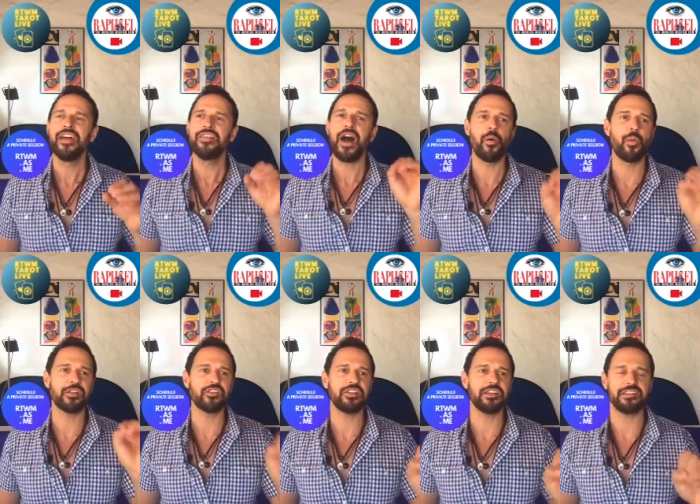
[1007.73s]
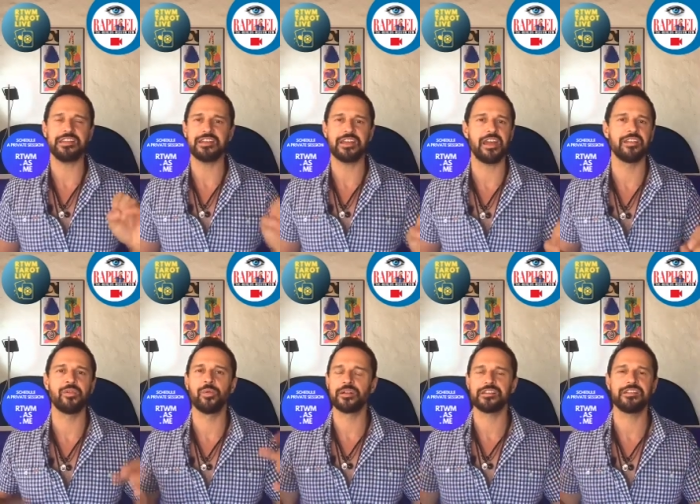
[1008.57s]
now watching CNN or
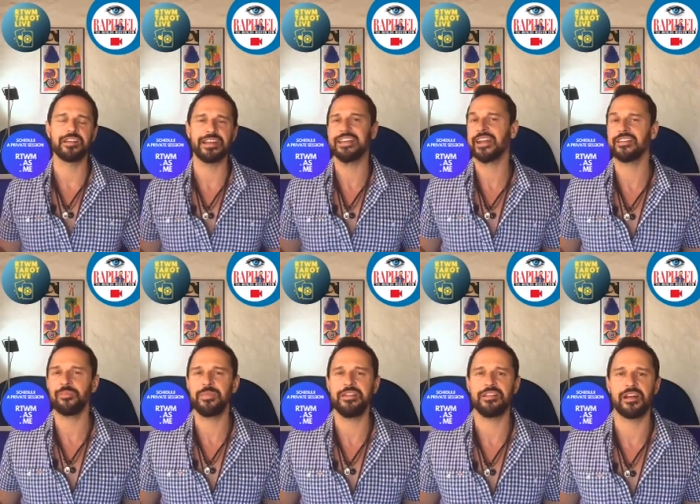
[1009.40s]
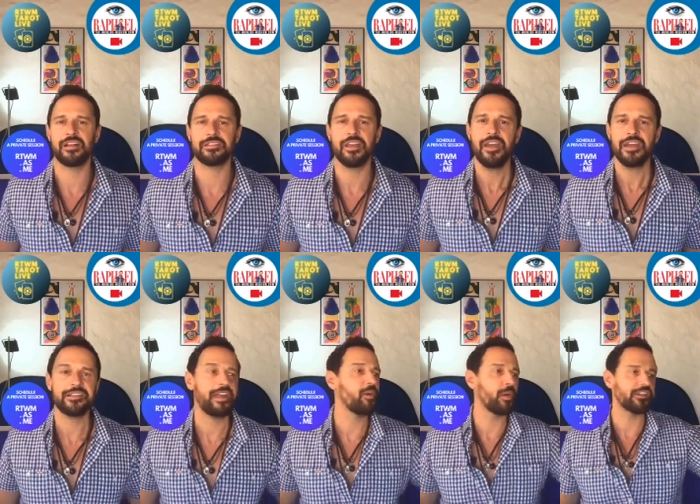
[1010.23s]
watching any kind of medias, it's
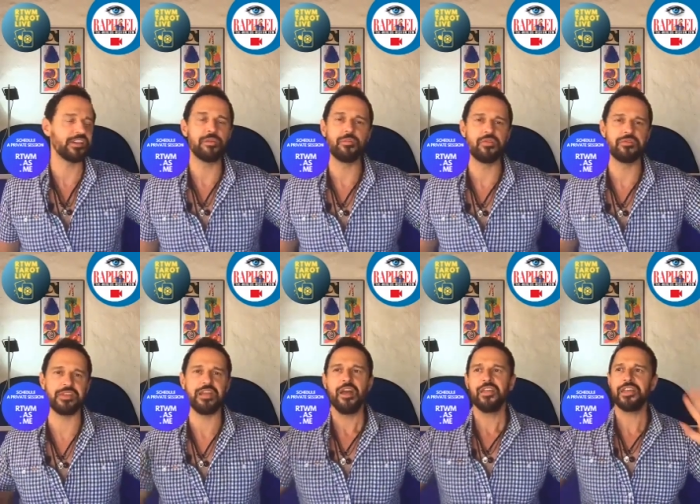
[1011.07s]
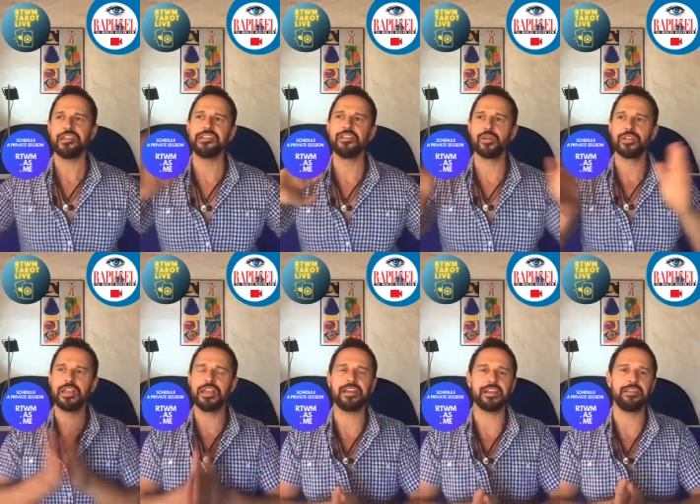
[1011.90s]
like watching a movie. There's no
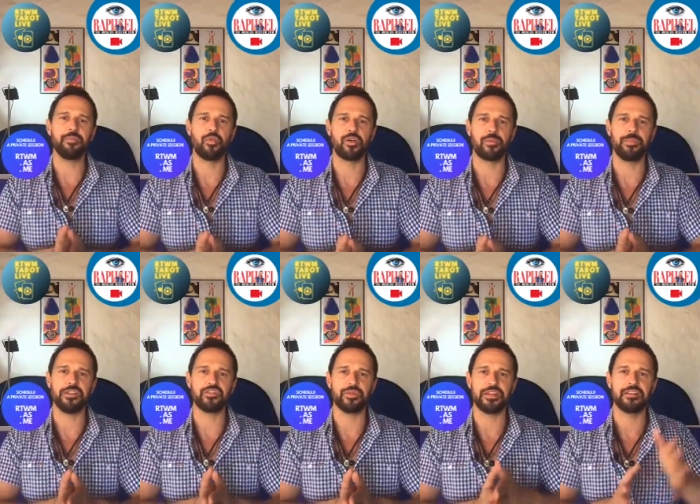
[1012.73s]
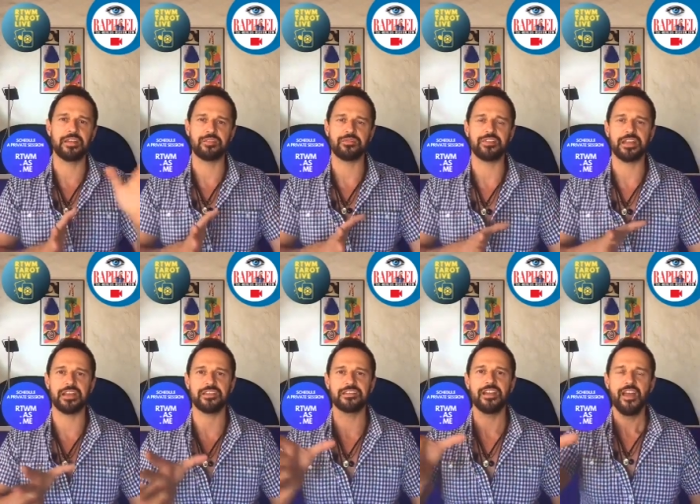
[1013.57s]
link anymore between
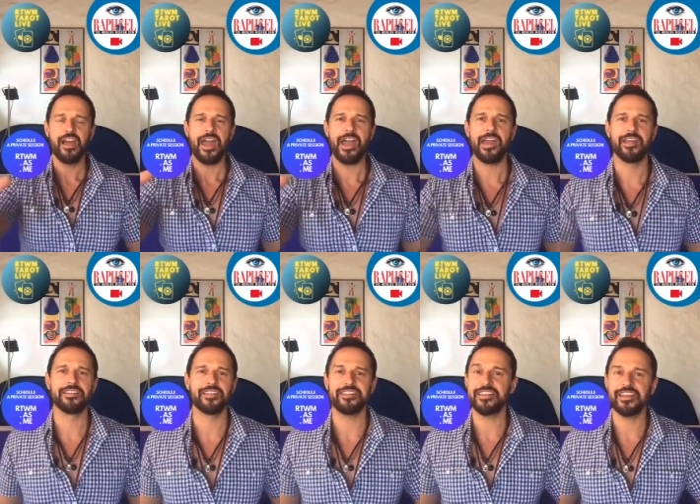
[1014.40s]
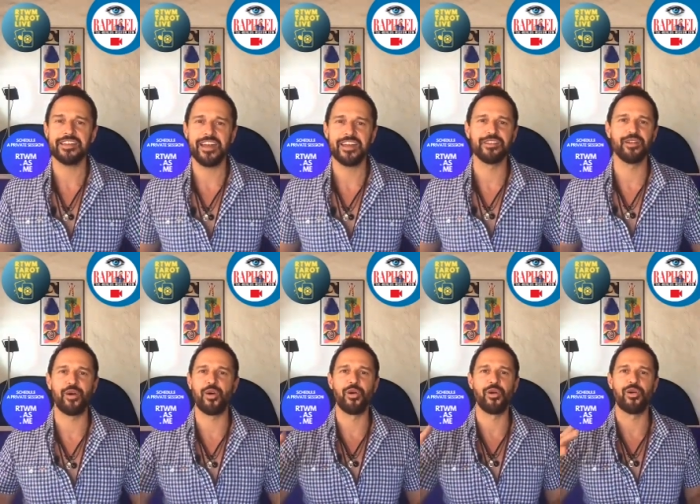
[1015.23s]
Netflix and CNN
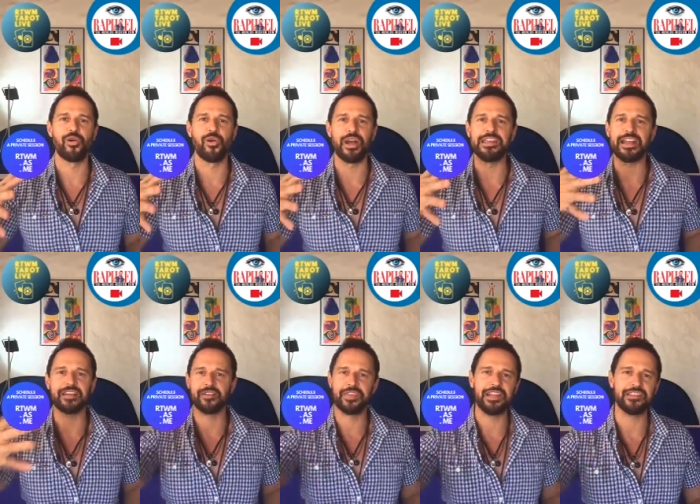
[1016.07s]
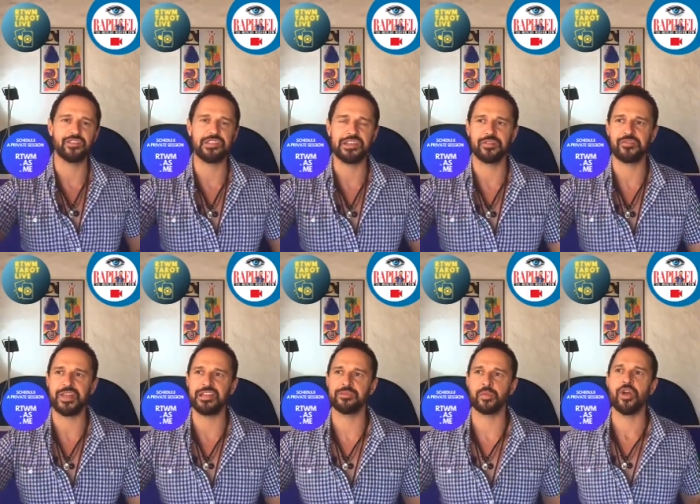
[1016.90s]
or any kind of things you see on
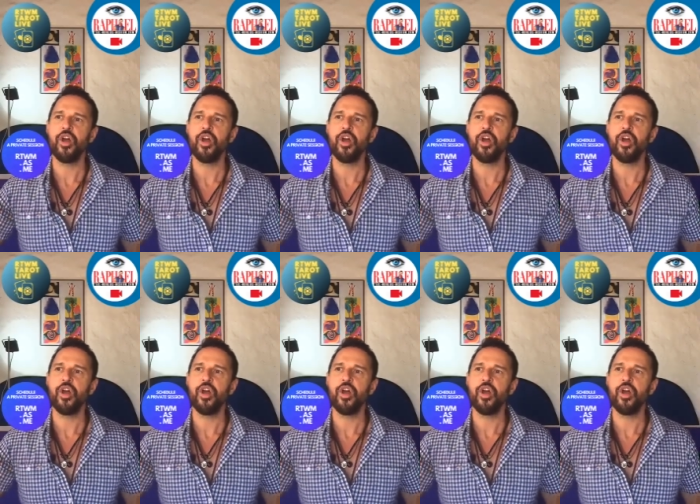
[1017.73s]
Facebook.